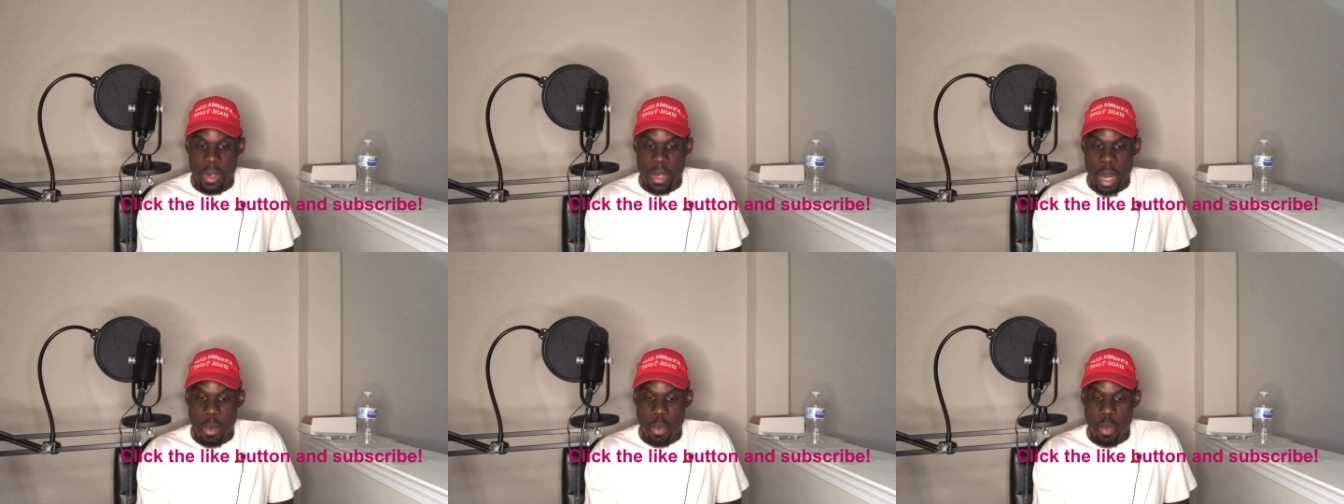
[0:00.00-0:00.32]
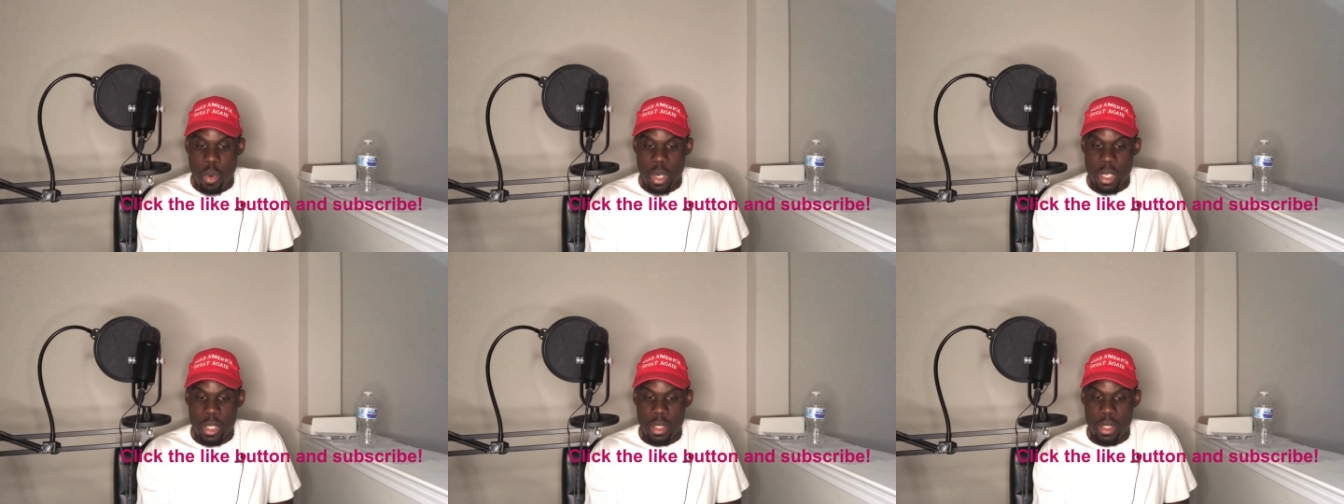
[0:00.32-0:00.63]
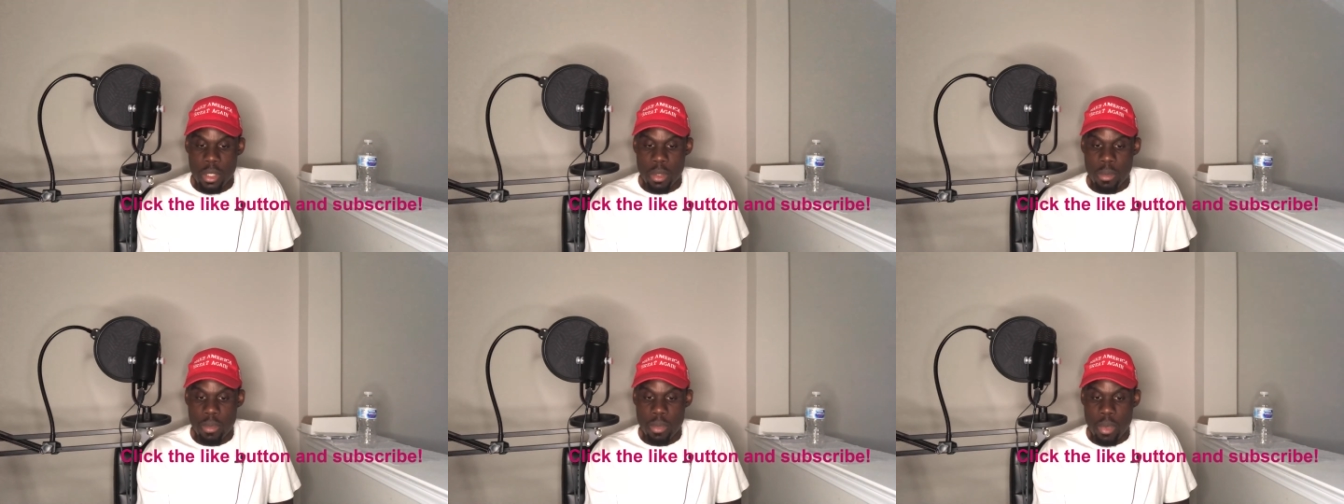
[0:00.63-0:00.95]
I wanted
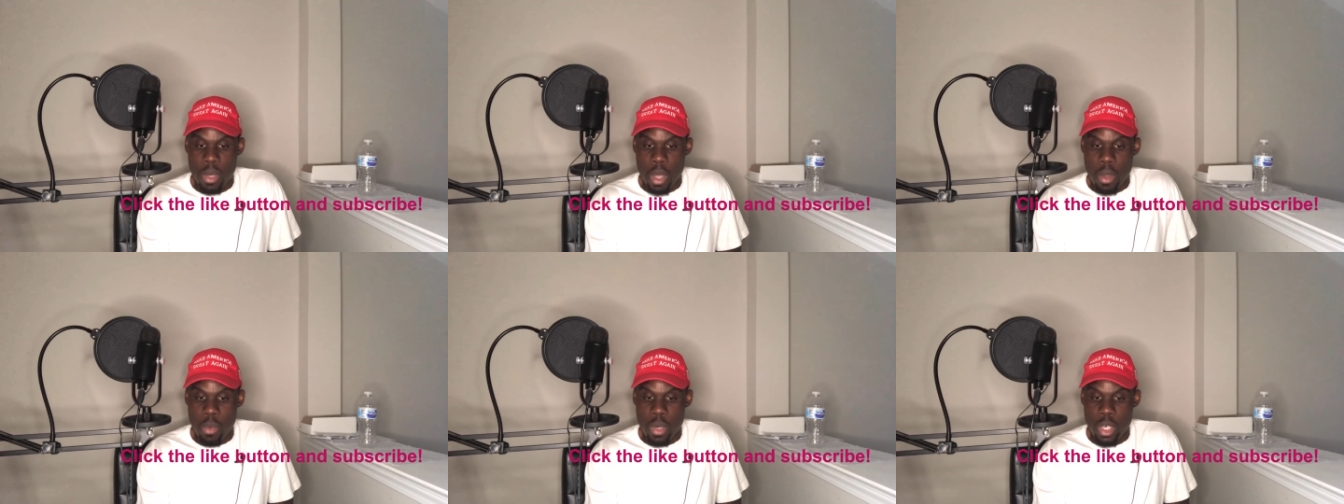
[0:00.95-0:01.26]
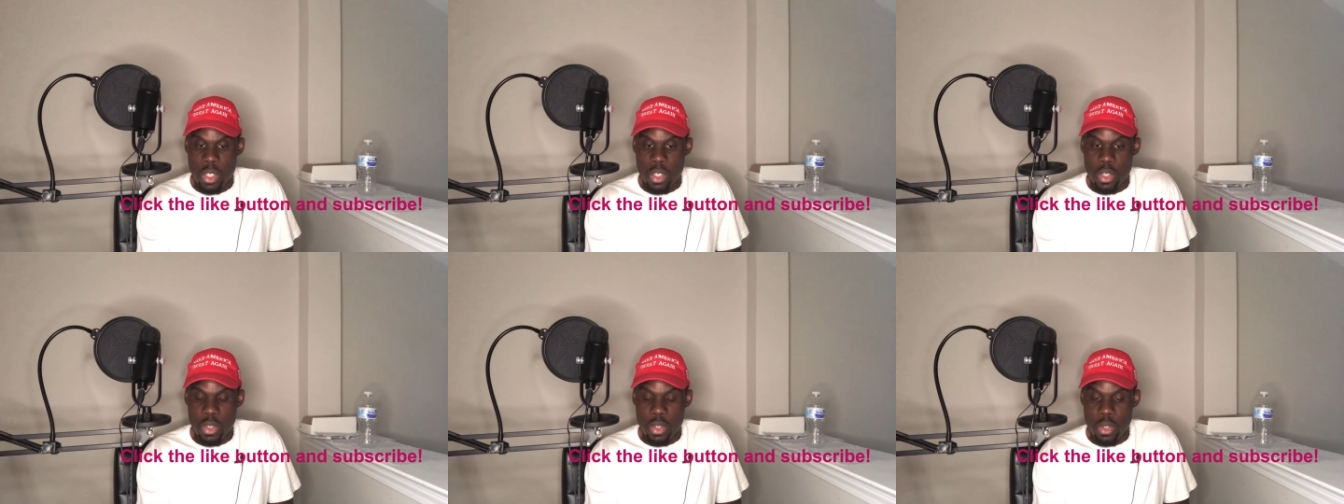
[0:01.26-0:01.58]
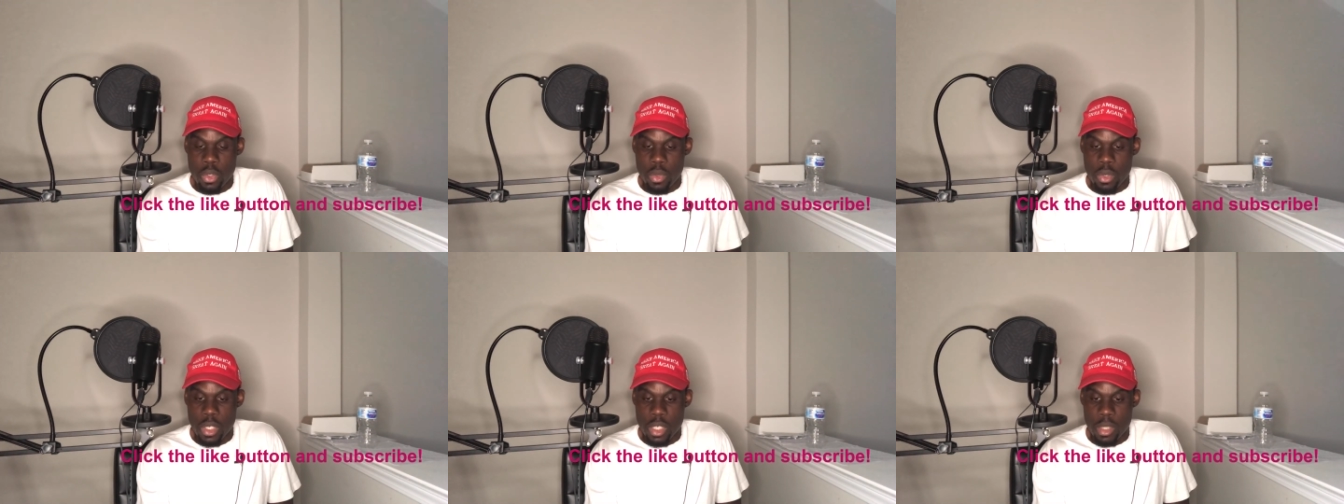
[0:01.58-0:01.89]
to
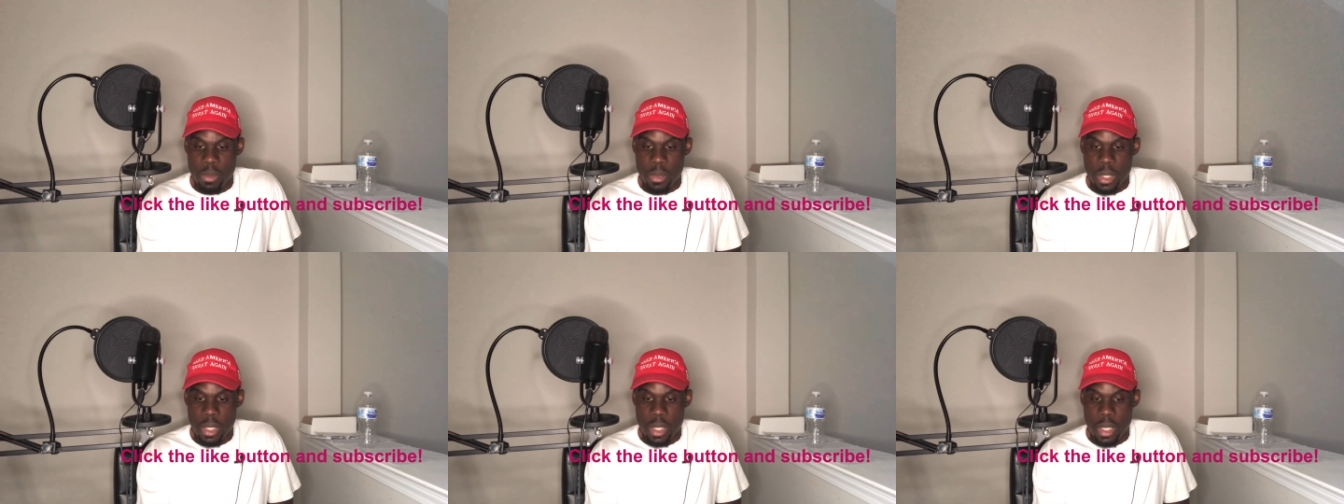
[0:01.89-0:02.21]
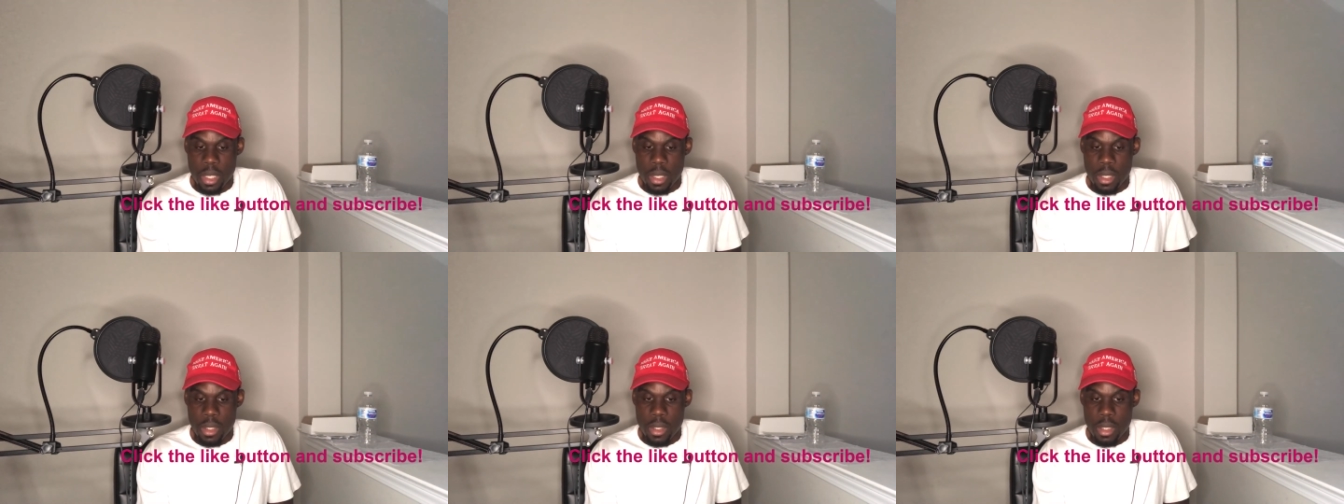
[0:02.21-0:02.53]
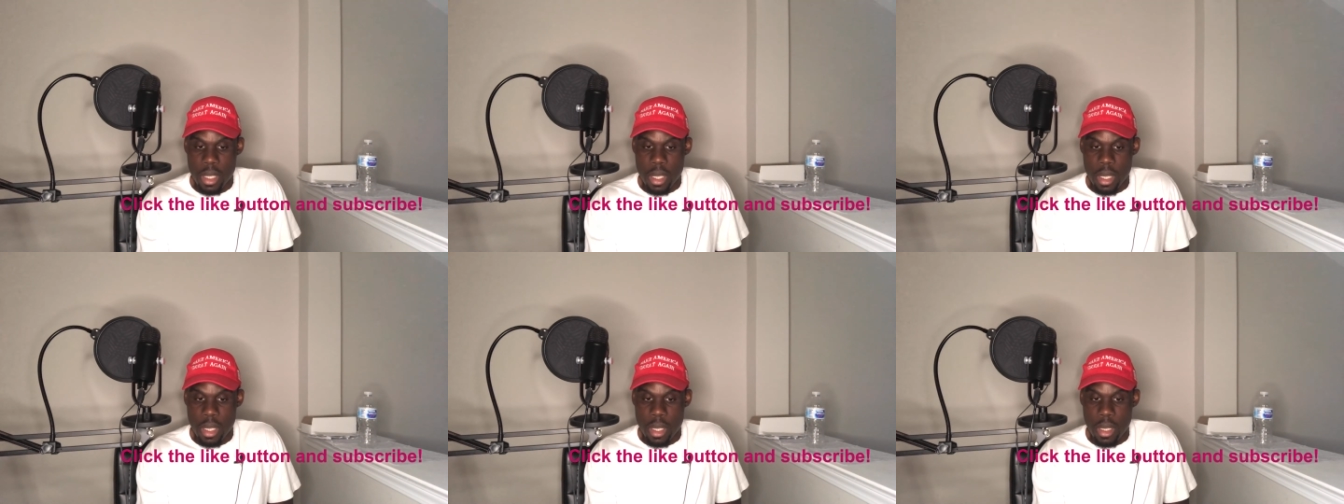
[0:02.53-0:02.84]
do this because
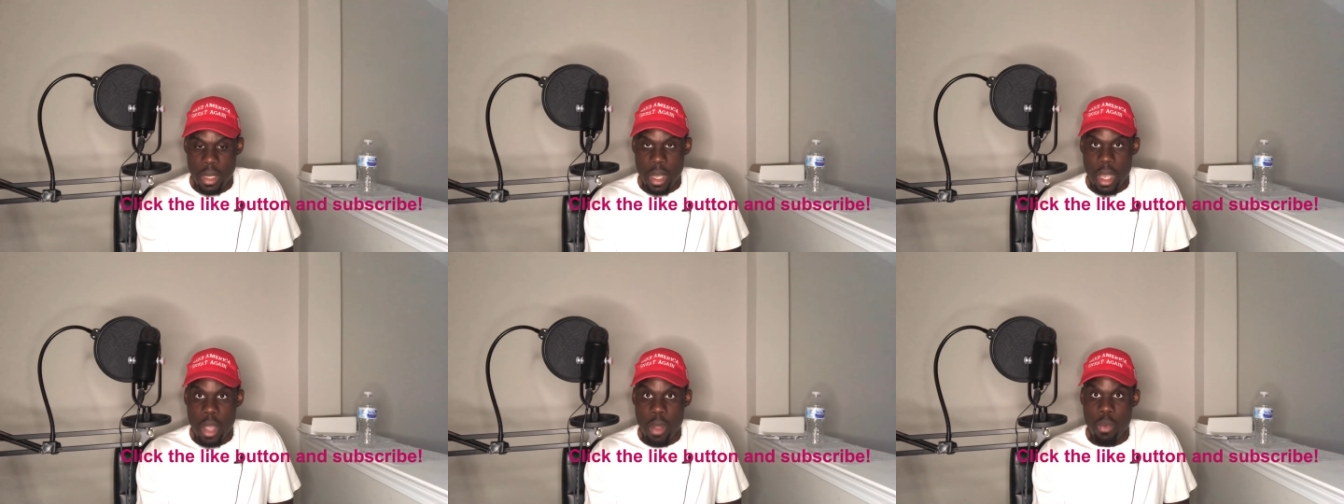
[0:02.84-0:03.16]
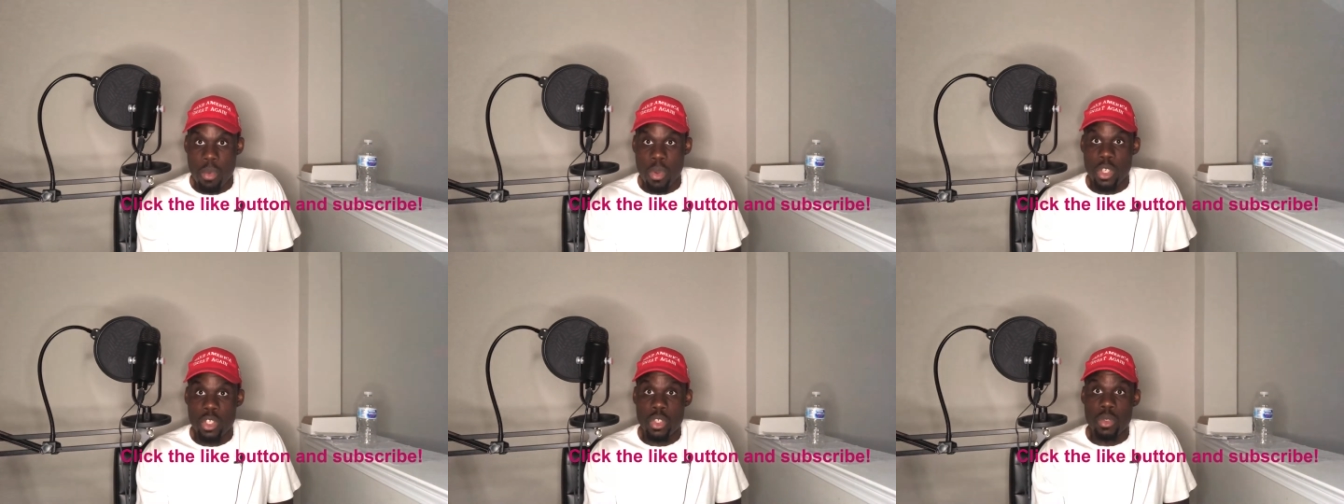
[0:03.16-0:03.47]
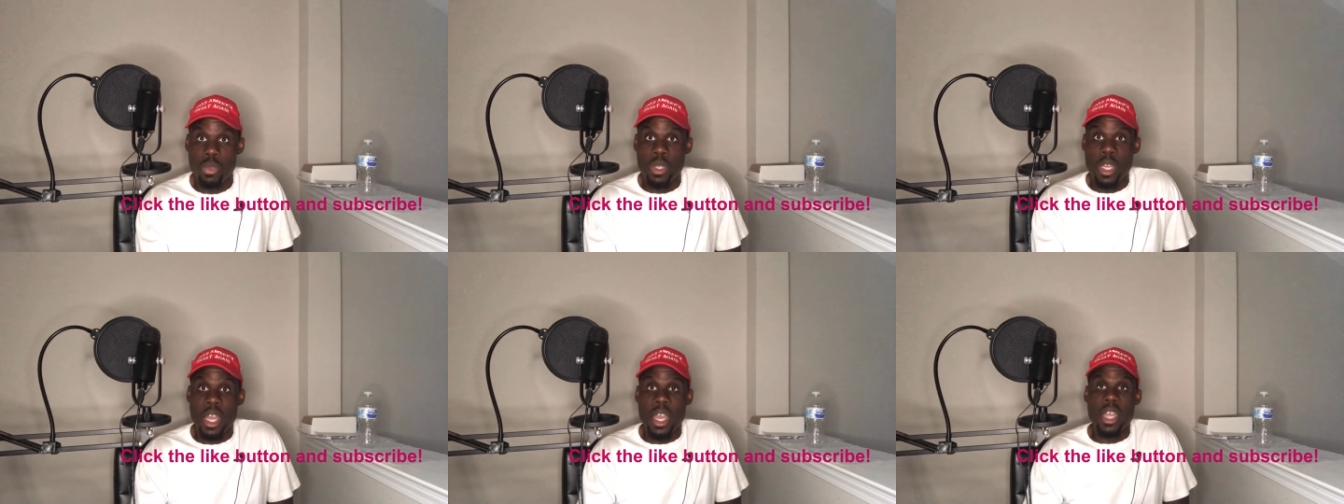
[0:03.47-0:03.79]
I want you
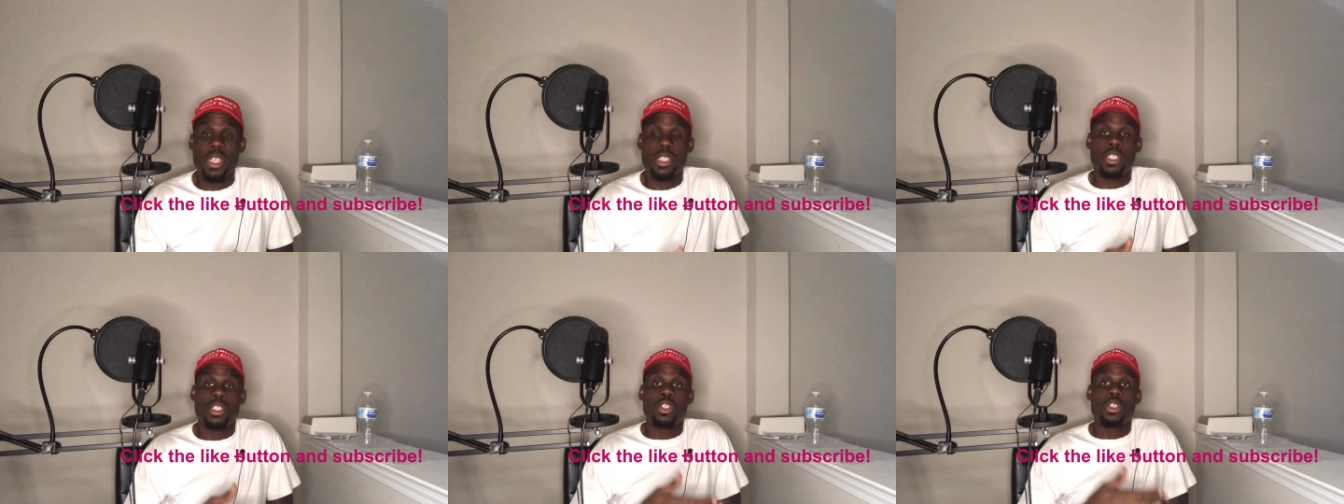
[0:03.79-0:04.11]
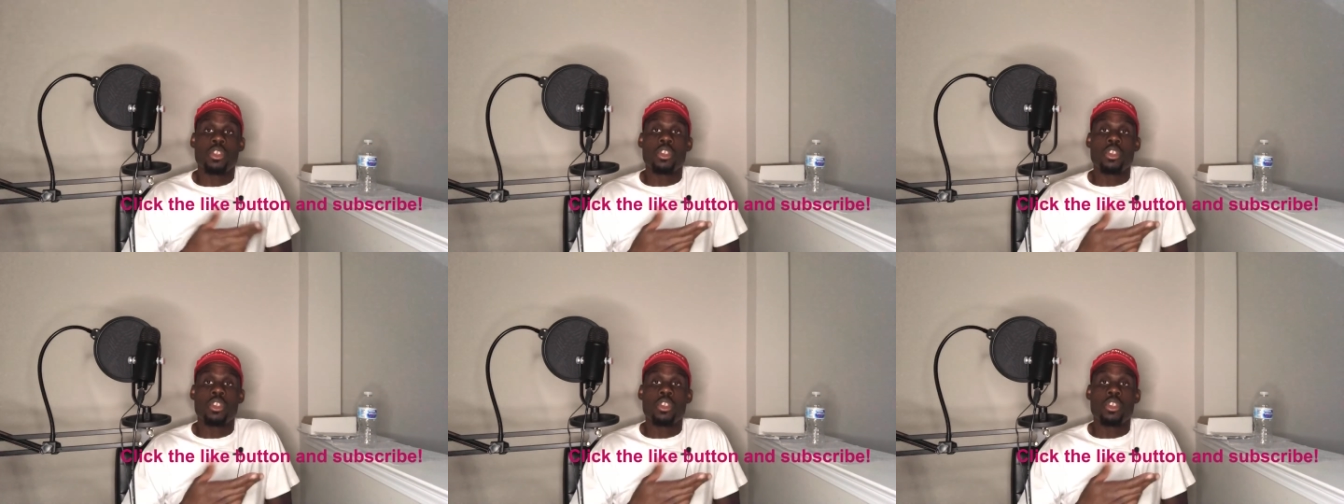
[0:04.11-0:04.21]
guys to